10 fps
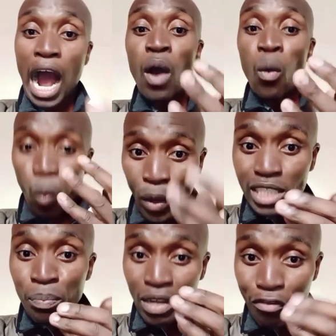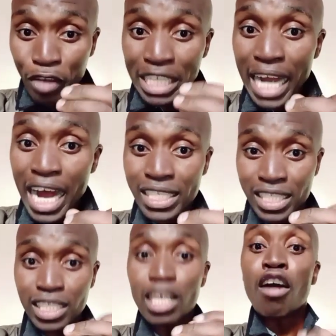which prevent
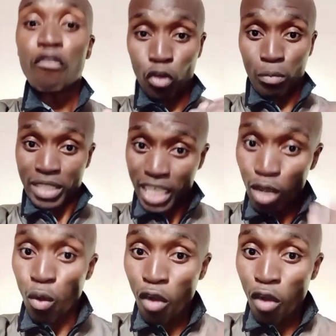us from taking